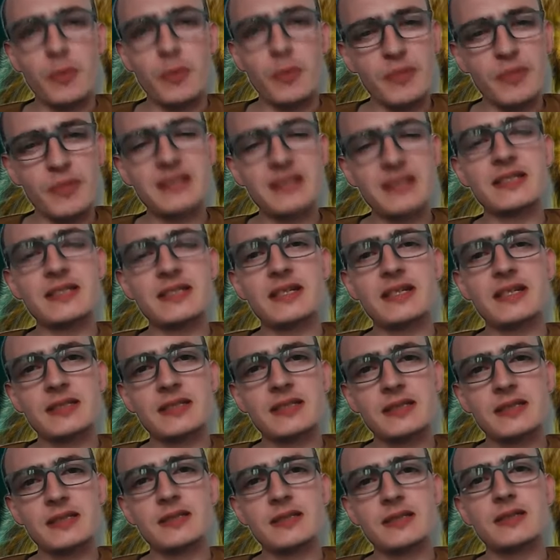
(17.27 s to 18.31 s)

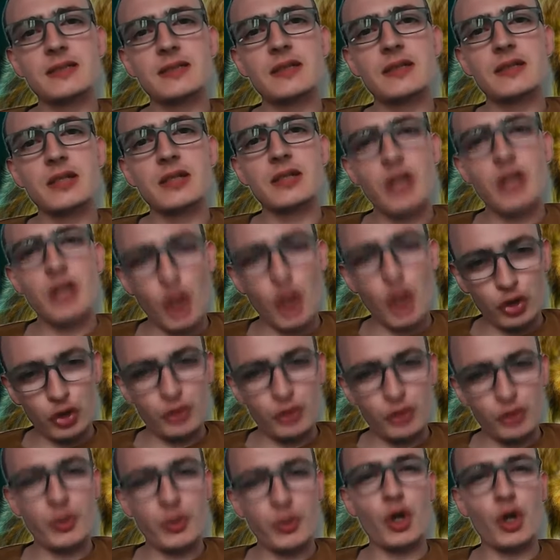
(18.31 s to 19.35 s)
business, and
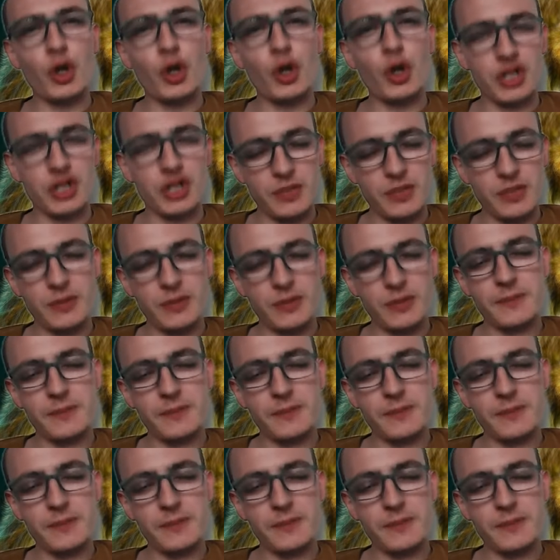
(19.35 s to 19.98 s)
entrepreneurship.